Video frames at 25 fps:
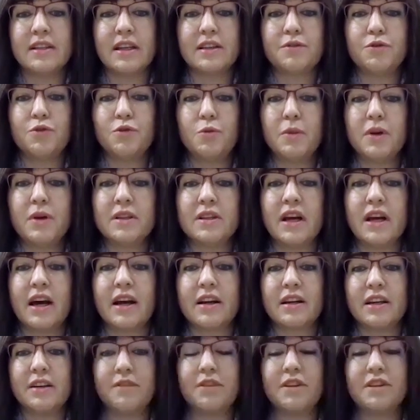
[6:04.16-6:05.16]
that women
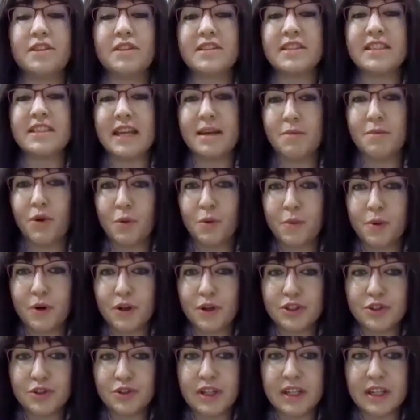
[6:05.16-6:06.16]
are given the same
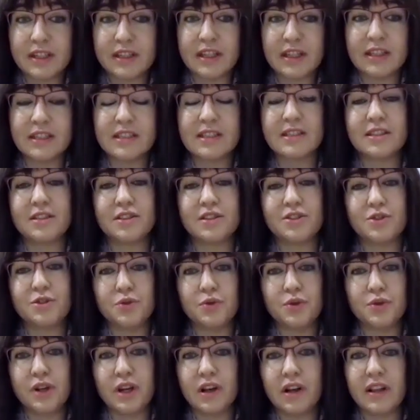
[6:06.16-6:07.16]
opportunities
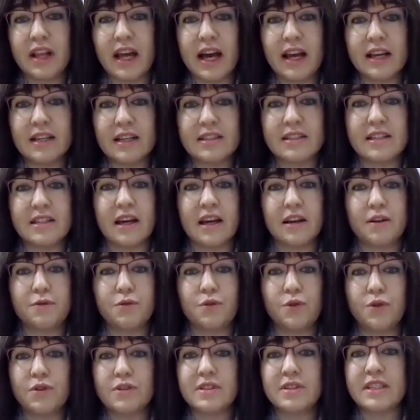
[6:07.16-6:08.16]
to realize their
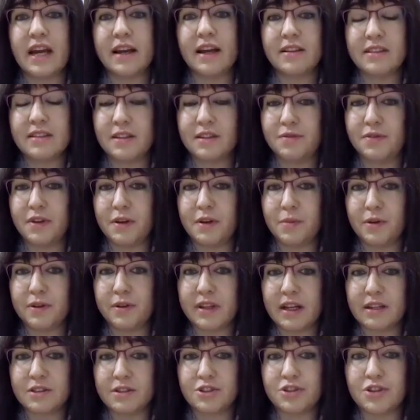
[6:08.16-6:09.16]
full scientific
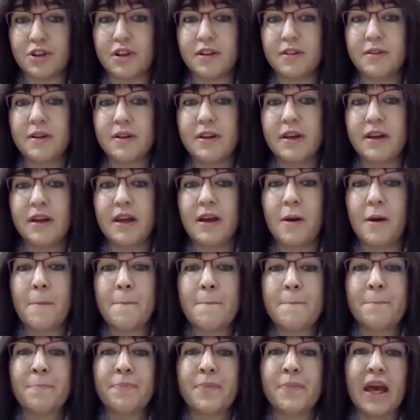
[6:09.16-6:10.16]
potential,
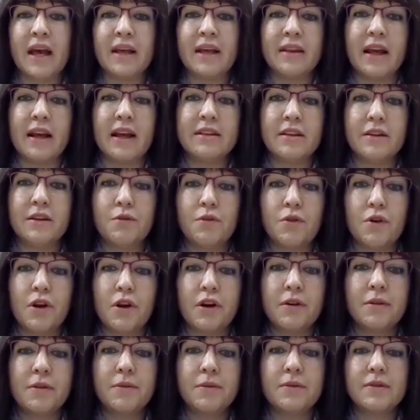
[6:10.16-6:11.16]
an
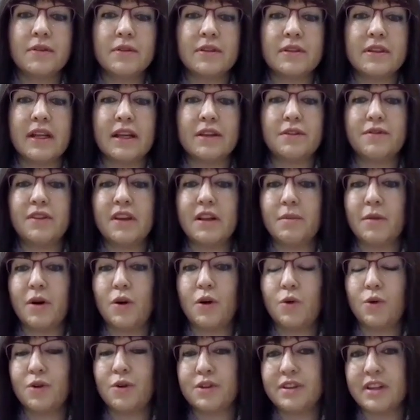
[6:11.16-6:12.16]
endeavor that
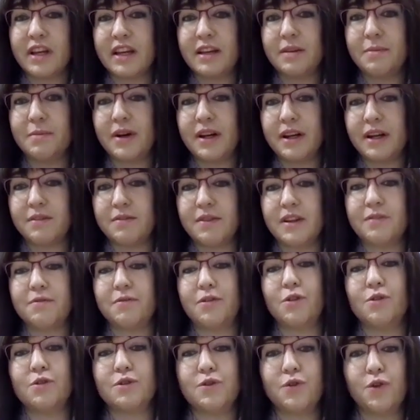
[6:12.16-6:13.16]
Vilma Hugonai bravely
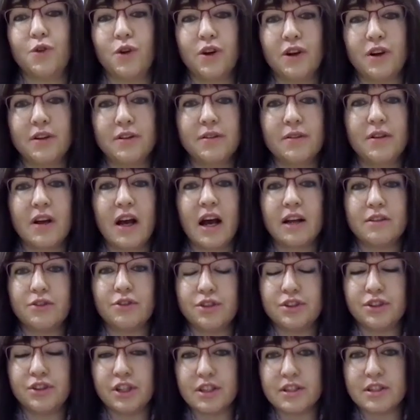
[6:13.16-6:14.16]
fought for
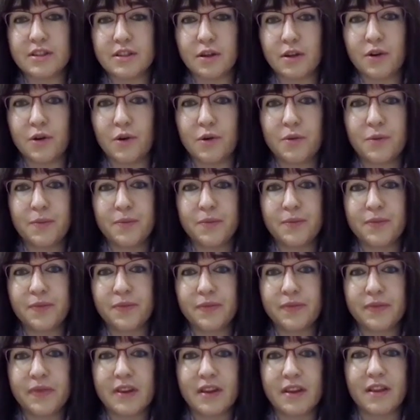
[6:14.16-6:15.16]
100 years ago.
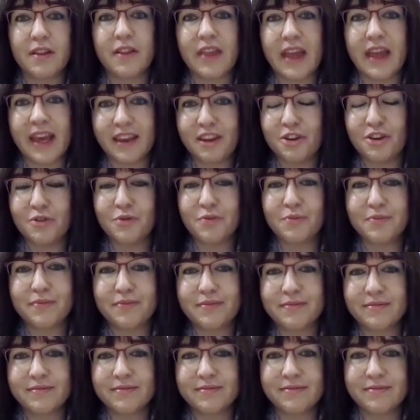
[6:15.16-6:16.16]
Thank you.